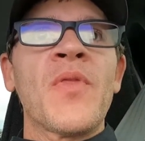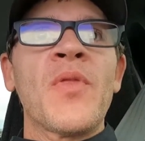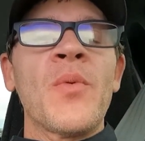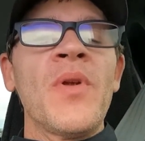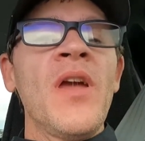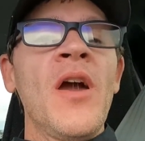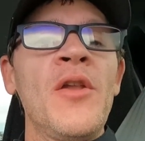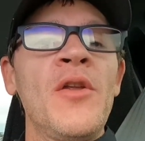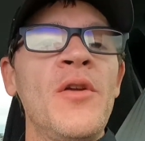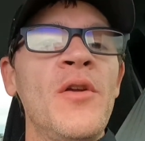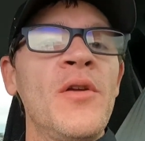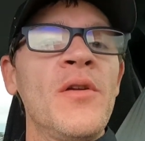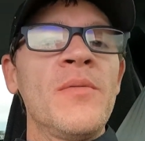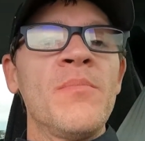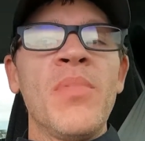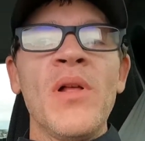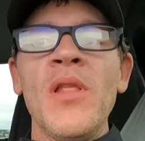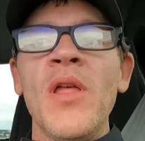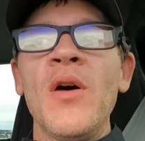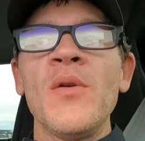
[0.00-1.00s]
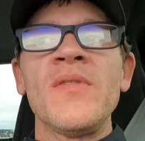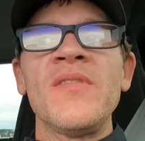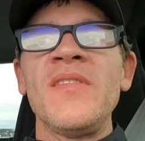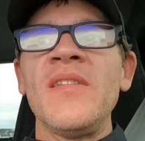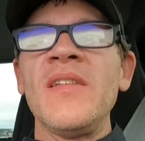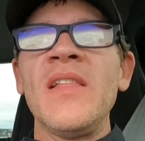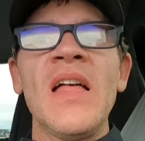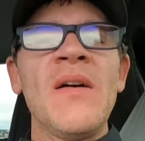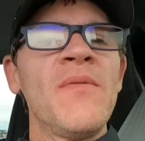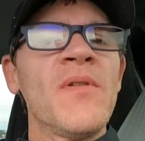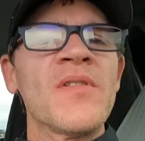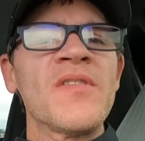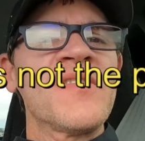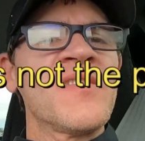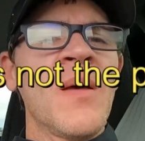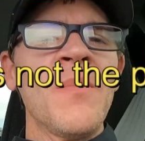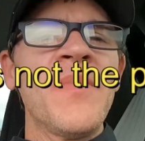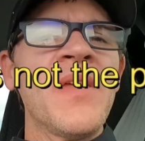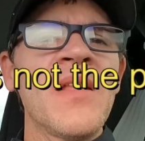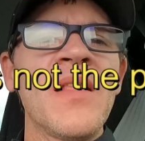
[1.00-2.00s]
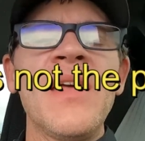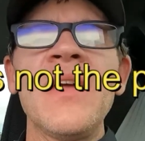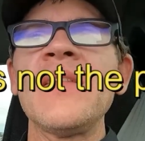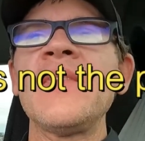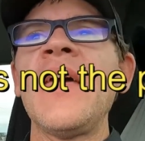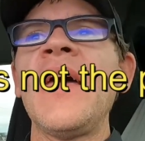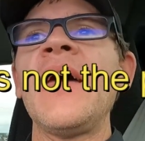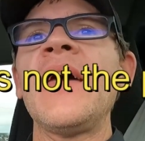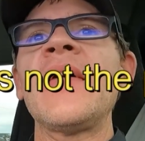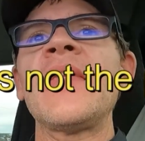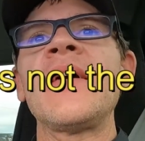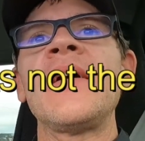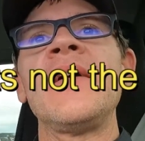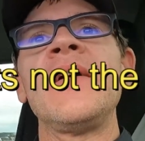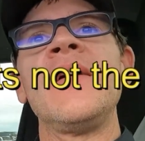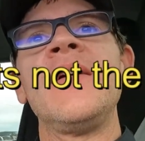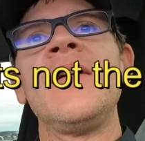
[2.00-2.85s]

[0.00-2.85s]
300 below sea level or something like that.